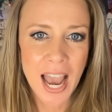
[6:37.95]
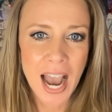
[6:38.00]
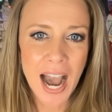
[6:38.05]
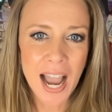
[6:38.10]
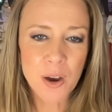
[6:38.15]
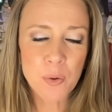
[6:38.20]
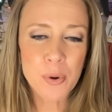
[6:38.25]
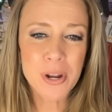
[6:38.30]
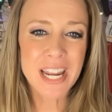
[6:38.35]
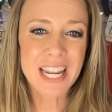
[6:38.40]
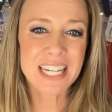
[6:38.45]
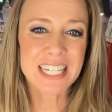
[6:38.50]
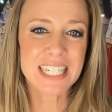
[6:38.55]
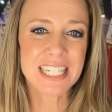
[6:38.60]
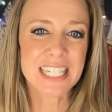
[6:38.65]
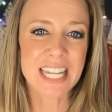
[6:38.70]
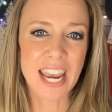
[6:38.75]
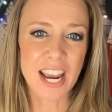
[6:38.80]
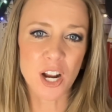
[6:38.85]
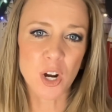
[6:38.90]
I wouldn't
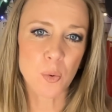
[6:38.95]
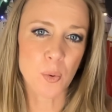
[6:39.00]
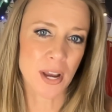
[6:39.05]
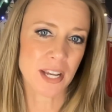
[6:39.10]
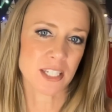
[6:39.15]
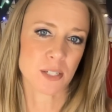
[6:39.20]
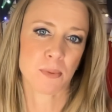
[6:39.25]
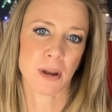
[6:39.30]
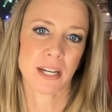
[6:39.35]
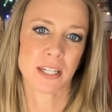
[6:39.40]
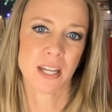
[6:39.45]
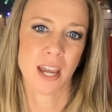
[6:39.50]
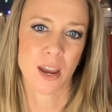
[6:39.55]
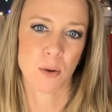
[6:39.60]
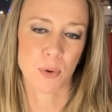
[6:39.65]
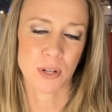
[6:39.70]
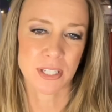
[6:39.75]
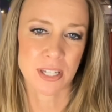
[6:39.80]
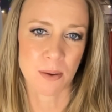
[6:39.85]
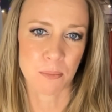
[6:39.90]
dare waste my time
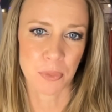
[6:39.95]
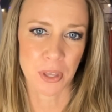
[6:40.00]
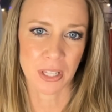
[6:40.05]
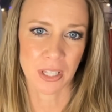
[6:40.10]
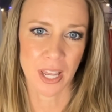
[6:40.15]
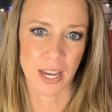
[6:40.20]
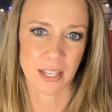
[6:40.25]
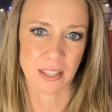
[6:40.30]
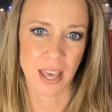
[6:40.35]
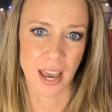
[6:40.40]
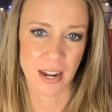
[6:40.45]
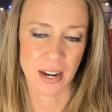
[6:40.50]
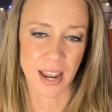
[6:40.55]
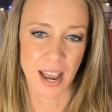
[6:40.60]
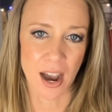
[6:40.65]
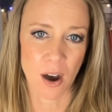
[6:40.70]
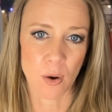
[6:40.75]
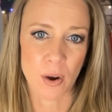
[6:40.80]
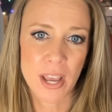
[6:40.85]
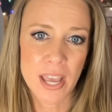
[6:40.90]
with something like that
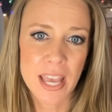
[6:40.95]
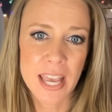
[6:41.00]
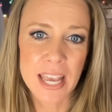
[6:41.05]
now.